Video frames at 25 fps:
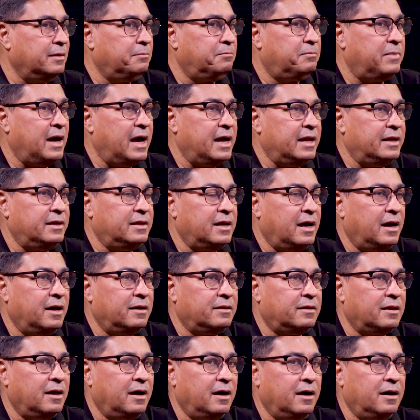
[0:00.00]
the band,
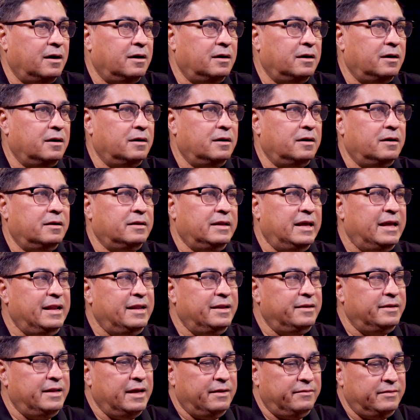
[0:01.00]

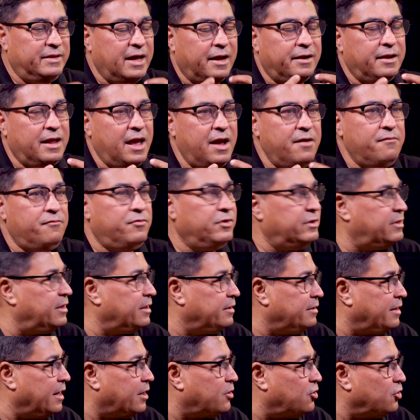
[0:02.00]
they'd done
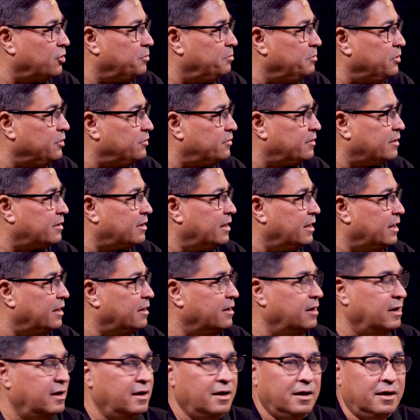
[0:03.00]
everything they could
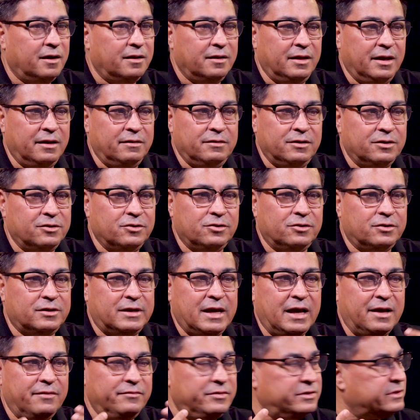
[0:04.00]
musically. The
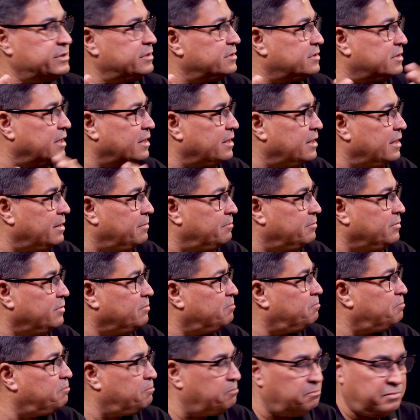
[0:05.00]
canvases that they
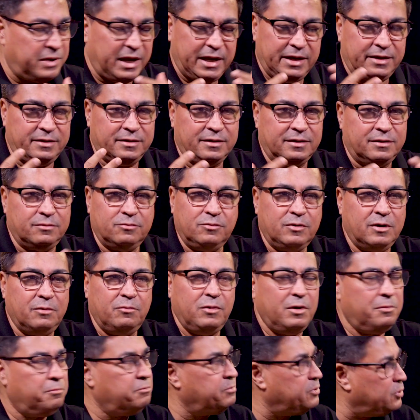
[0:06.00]
painted
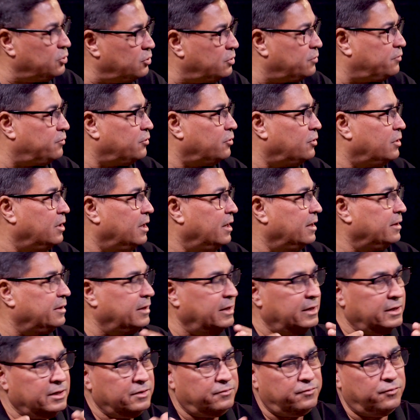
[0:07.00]
were beautiful.
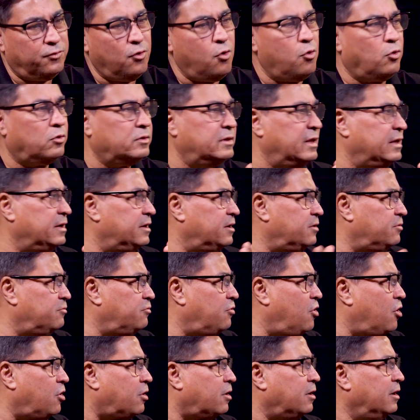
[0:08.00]
They did folk, they did
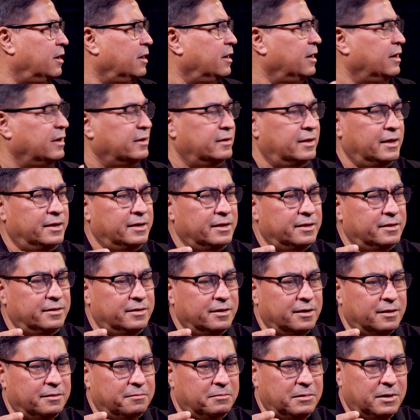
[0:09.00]
rock, they did
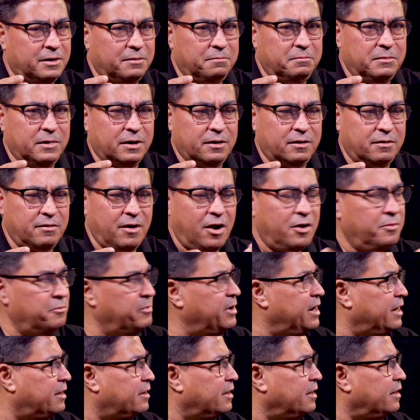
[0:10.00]
a
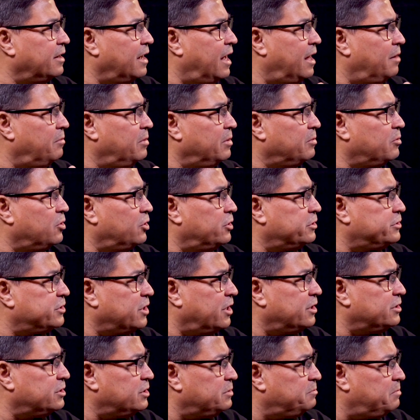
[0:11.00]
groundbreaking album called
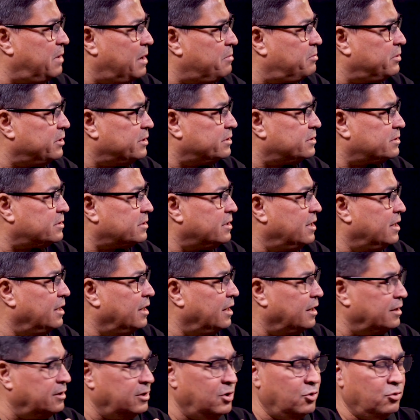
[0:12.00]
Sgt. Pepper's,
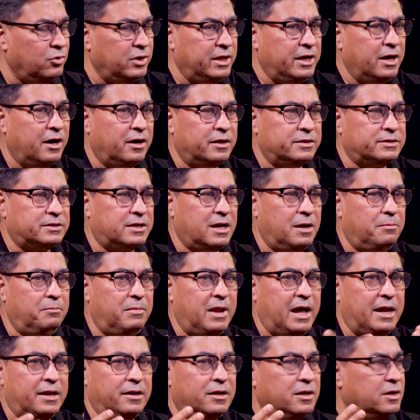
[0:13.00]
the Lonely Hearts Club
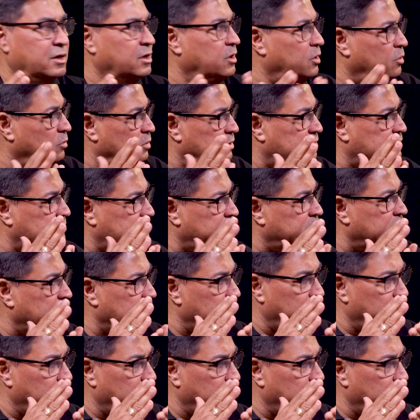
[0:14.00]
Band, which,